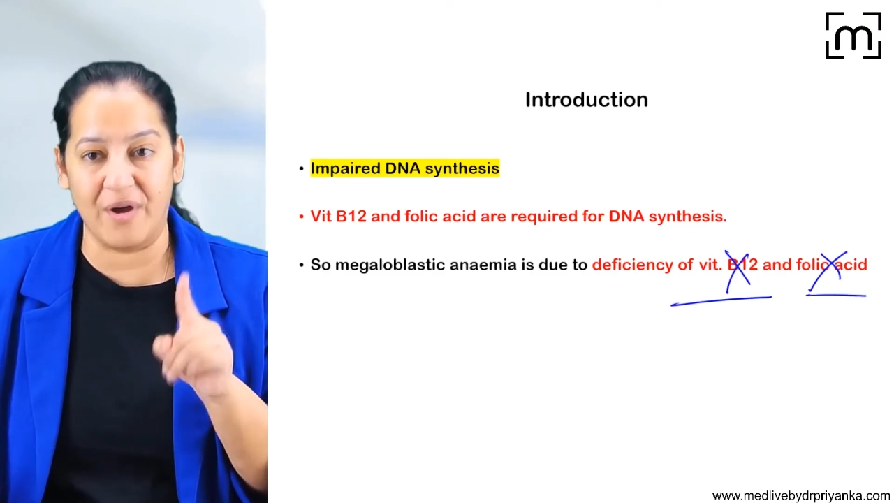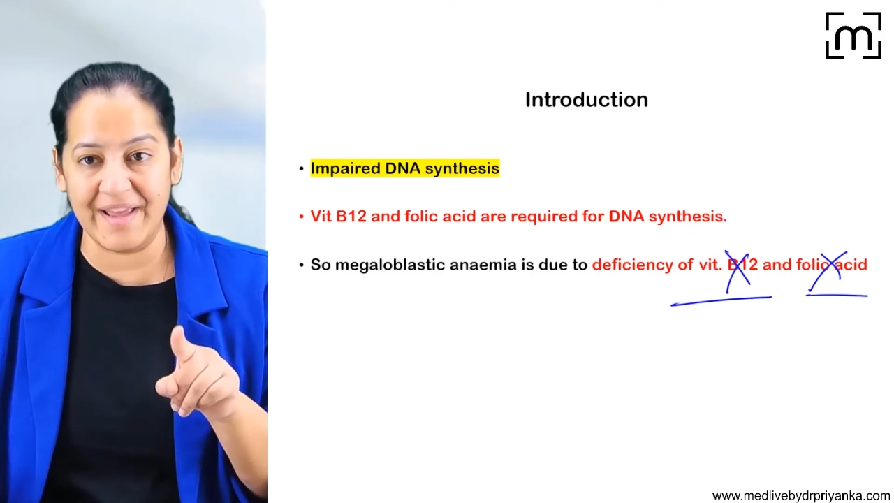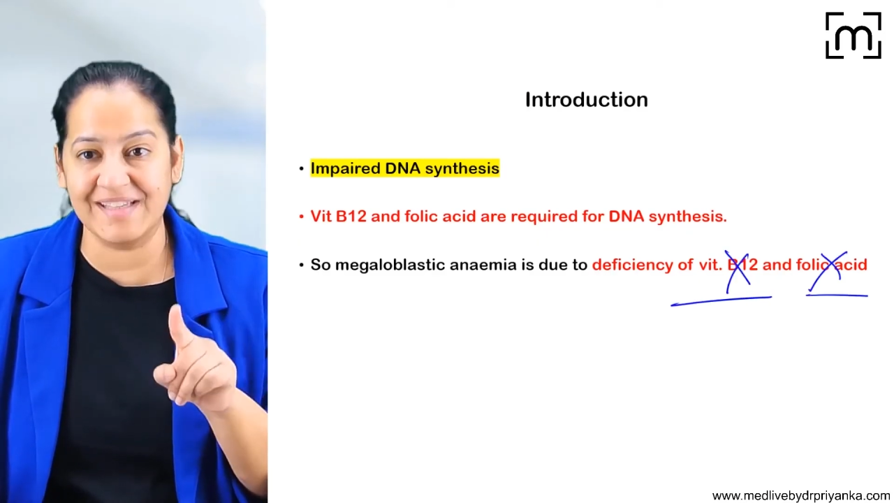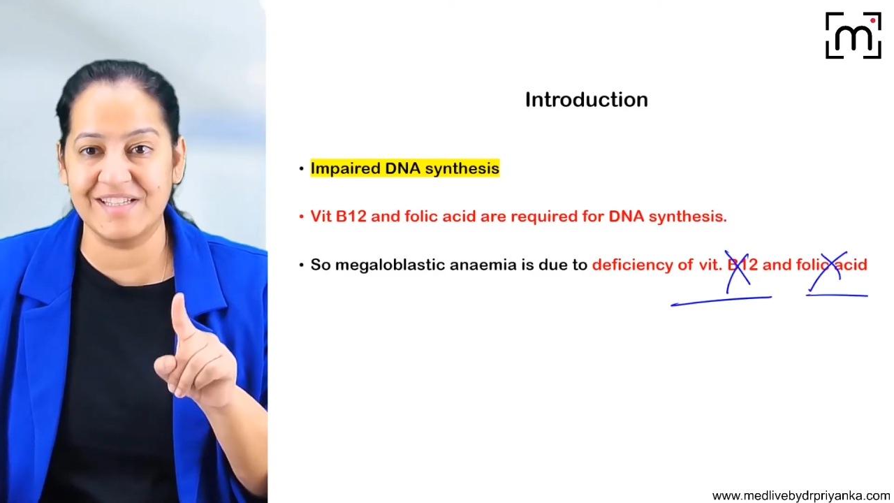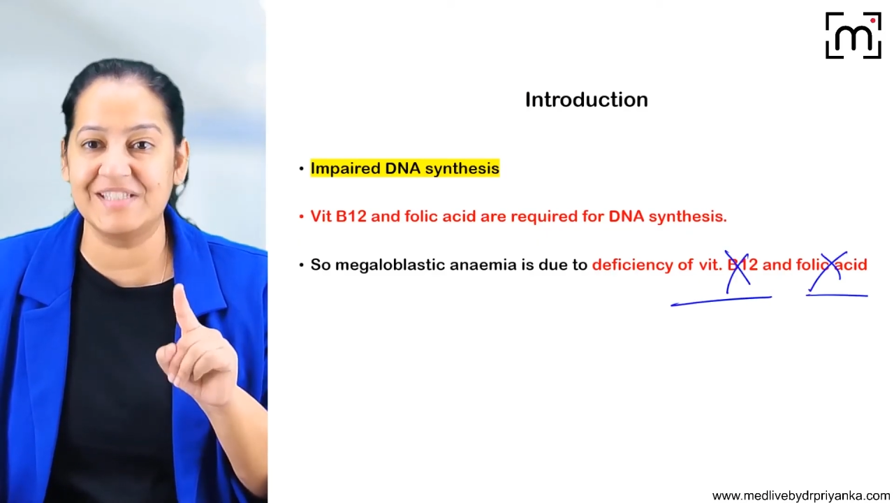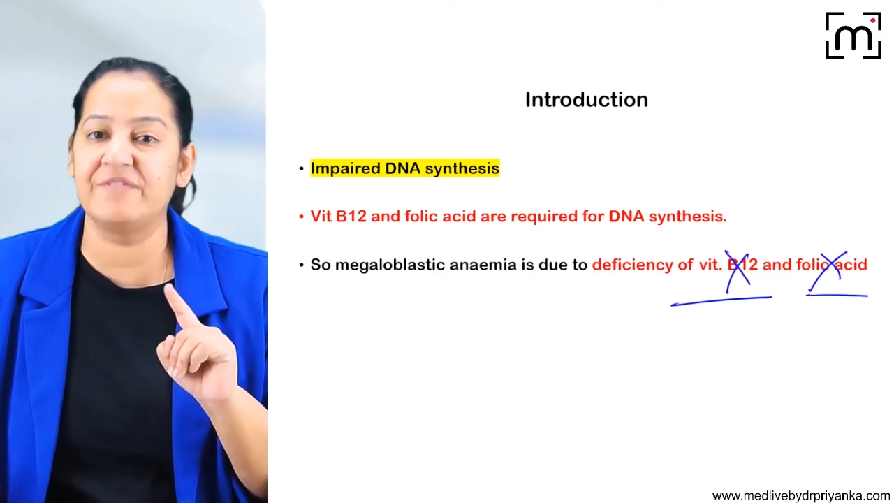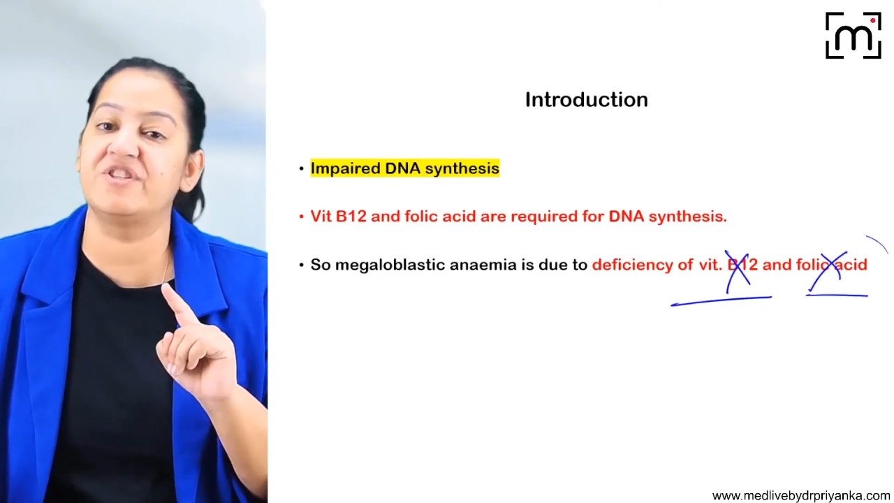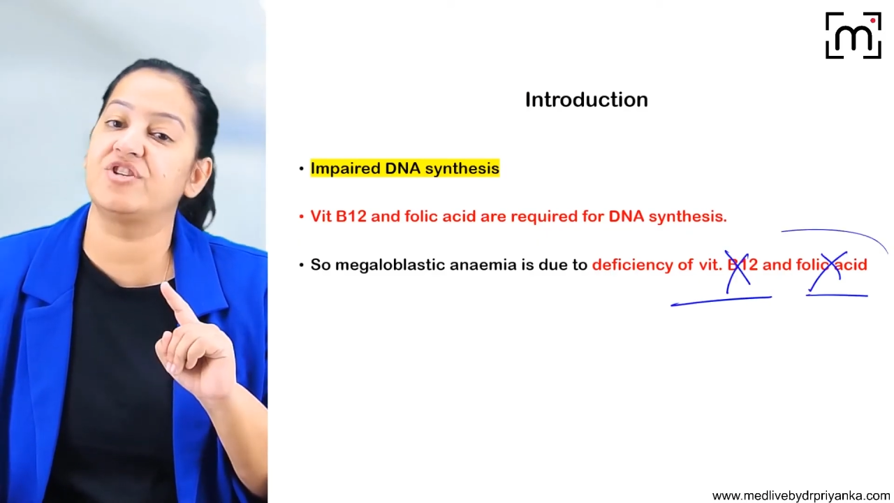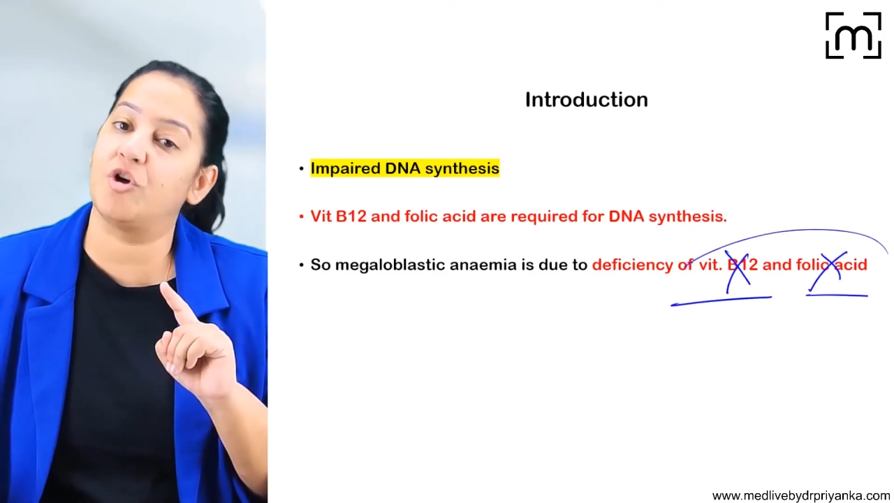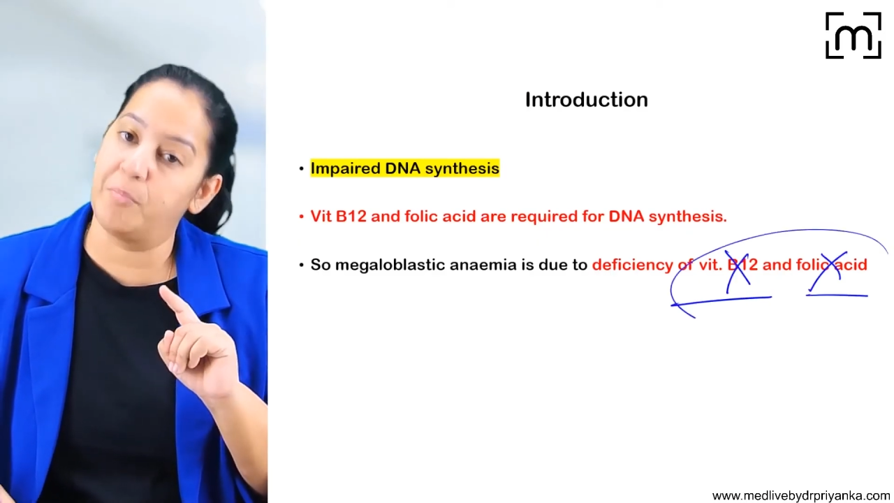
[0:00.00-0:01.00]
folic acid is
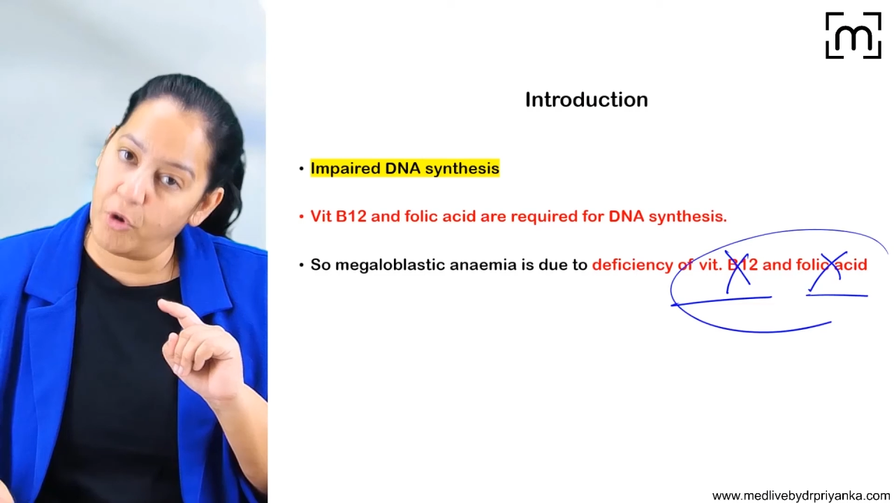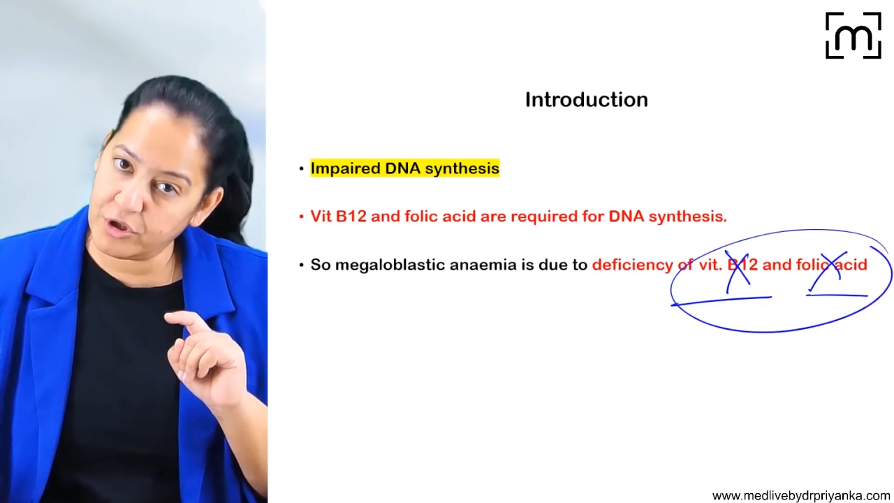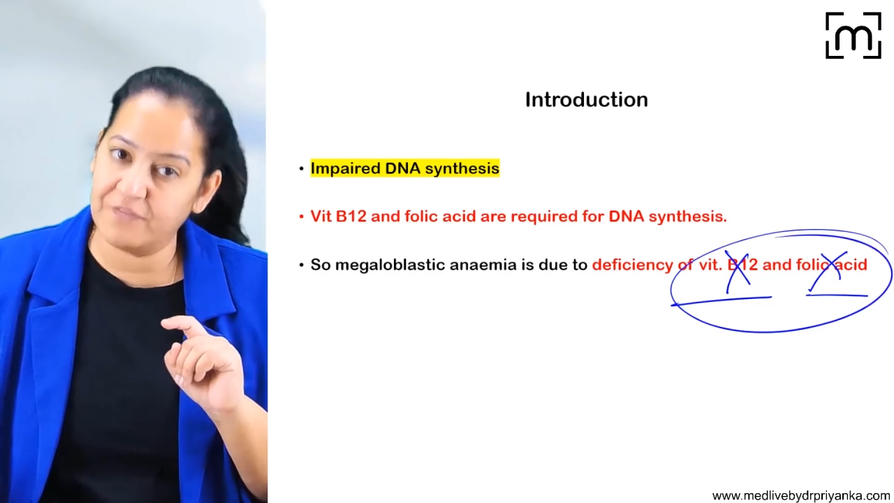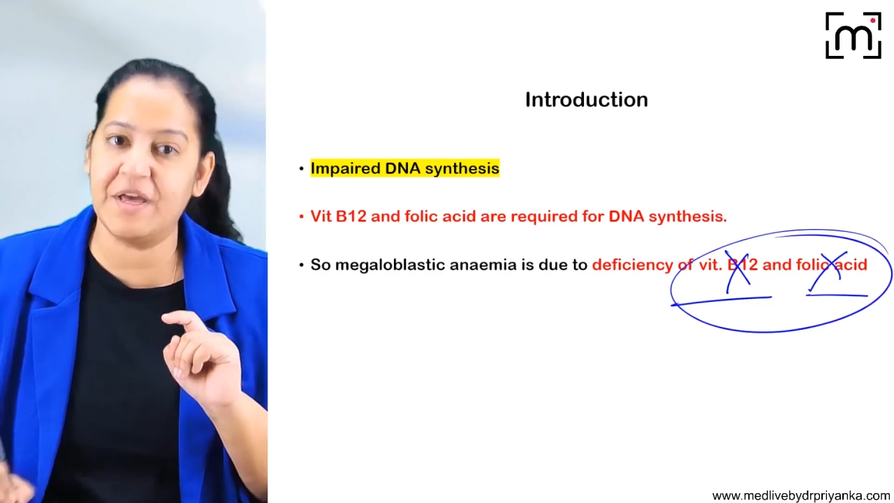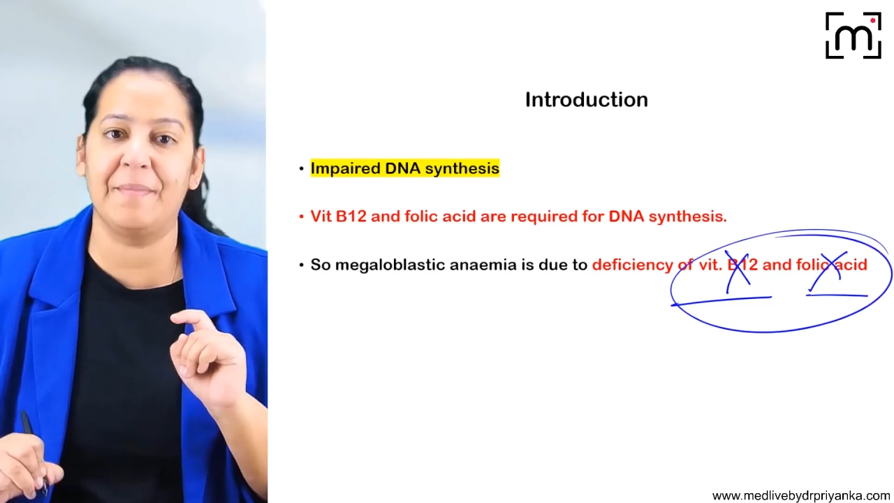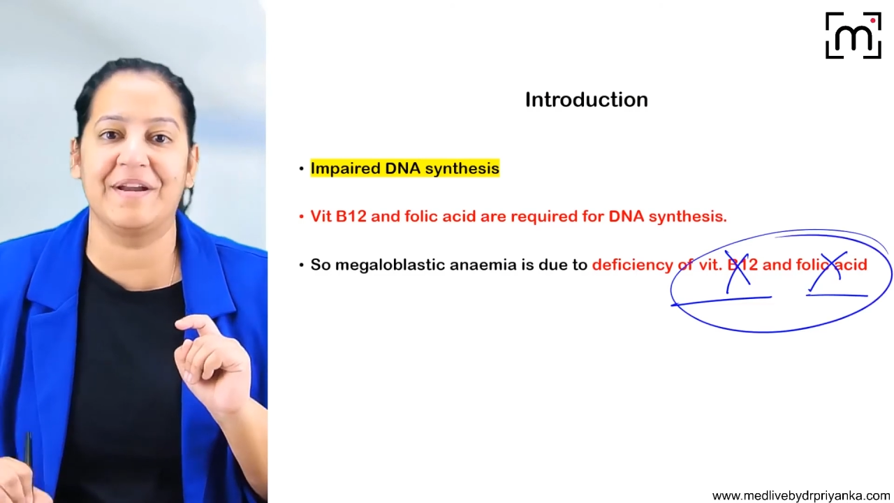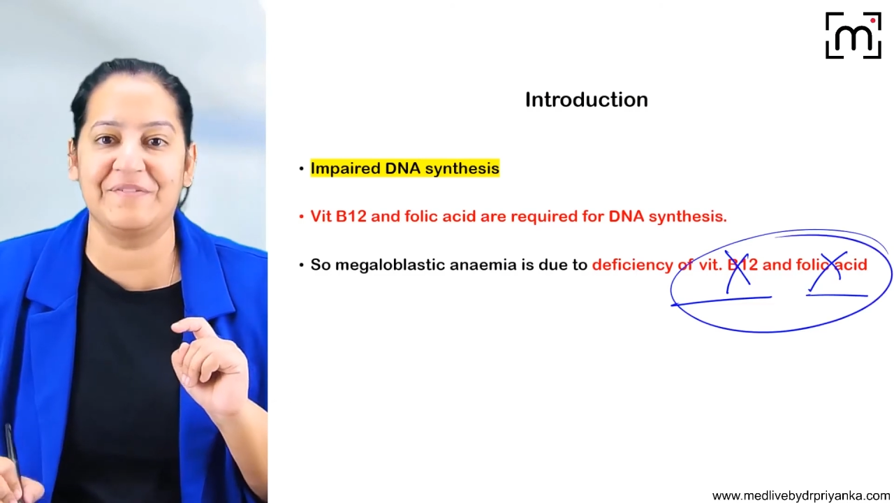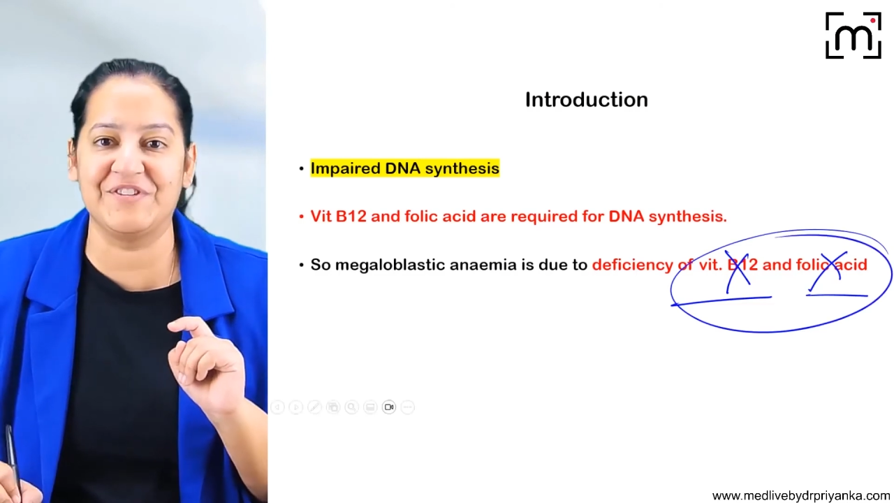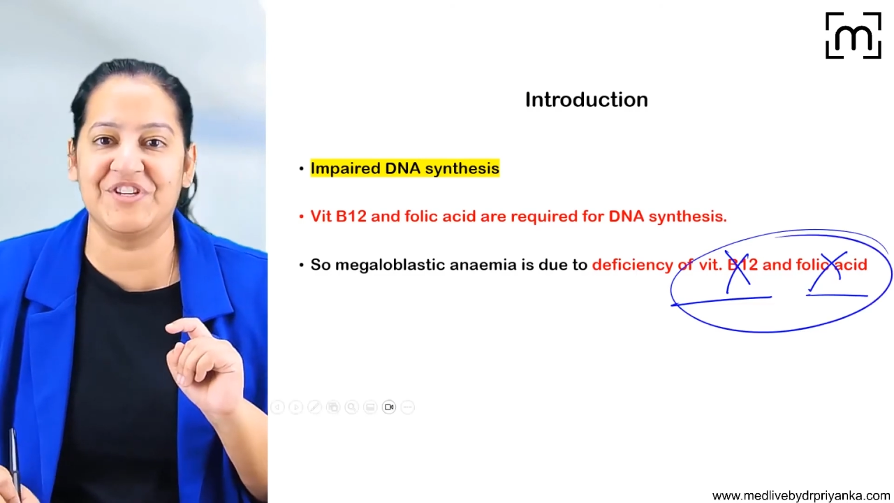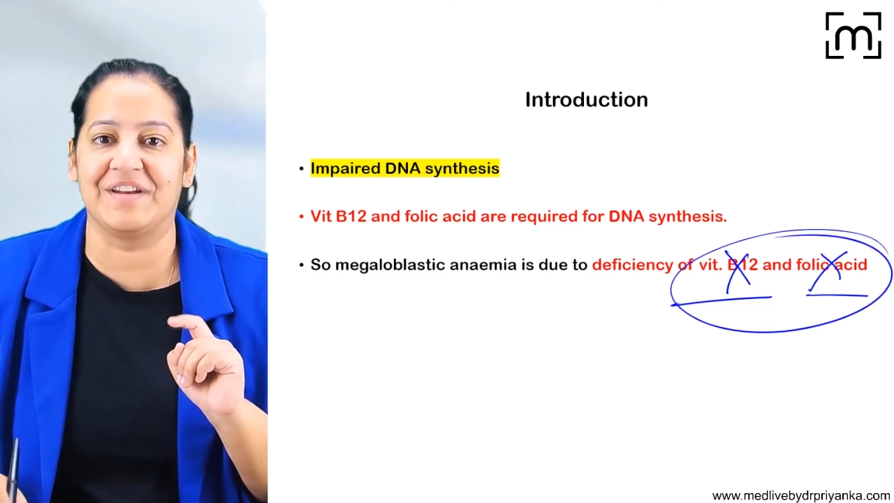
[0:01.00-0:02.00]
deficient, or both of them are
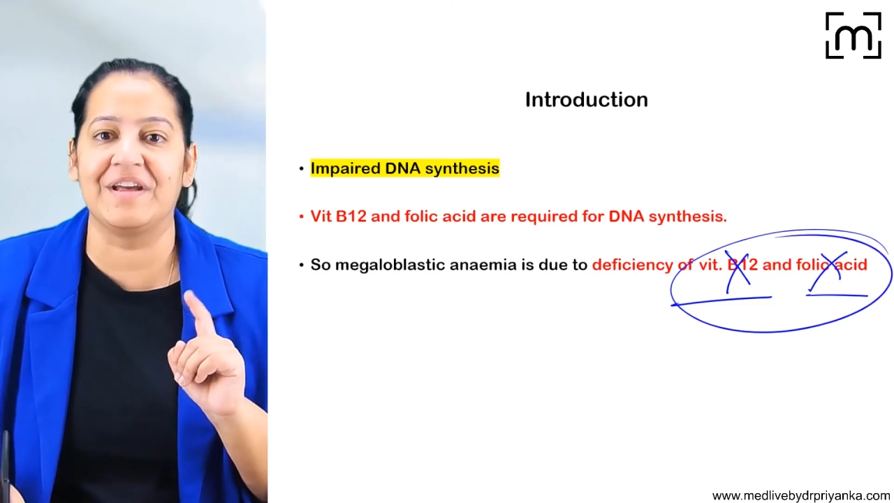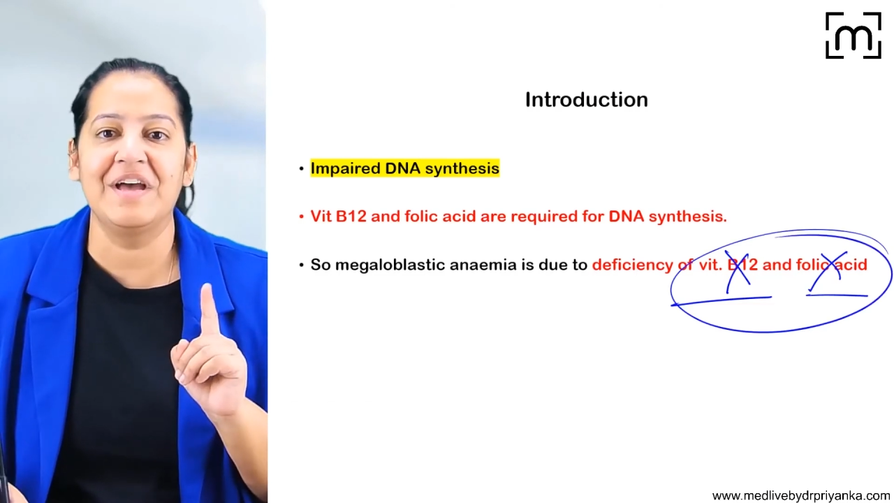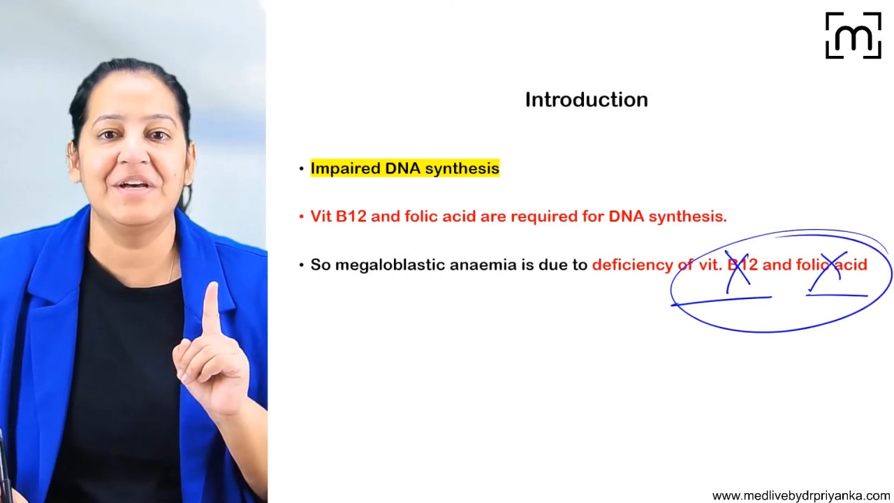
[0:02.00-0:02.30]
deficient,